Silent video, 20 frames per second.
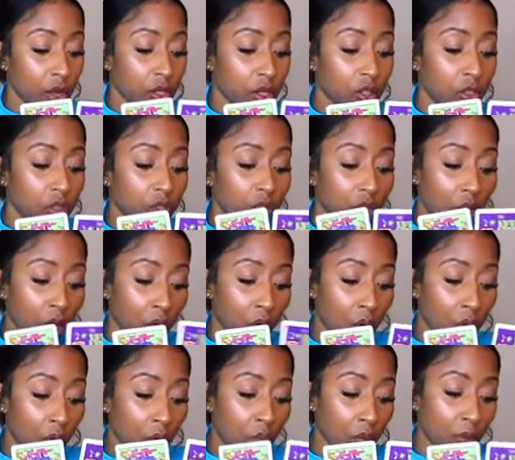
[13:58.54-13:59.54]

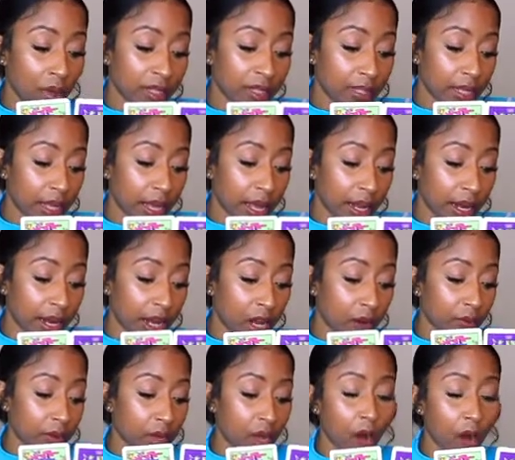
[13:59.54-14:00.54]
So once again,
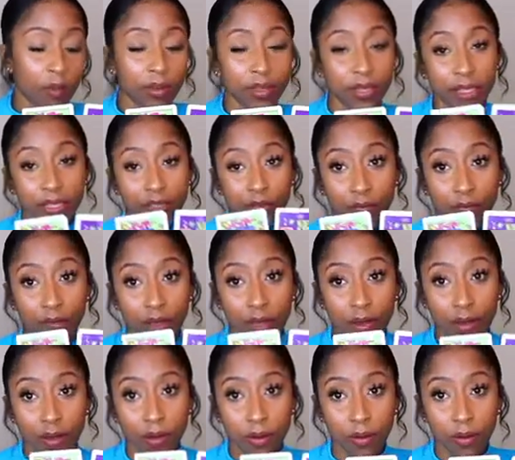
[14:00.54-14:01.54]
here we are with this
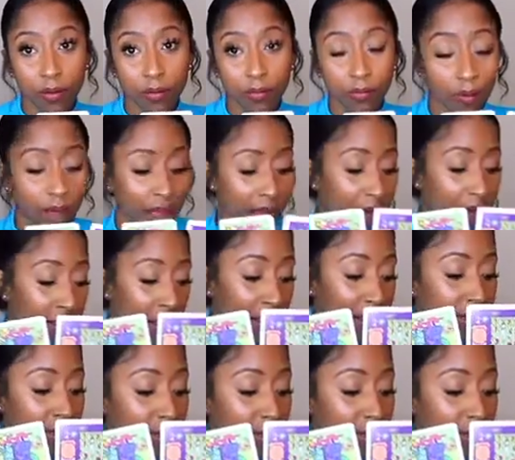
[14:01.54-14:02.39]
fear, right?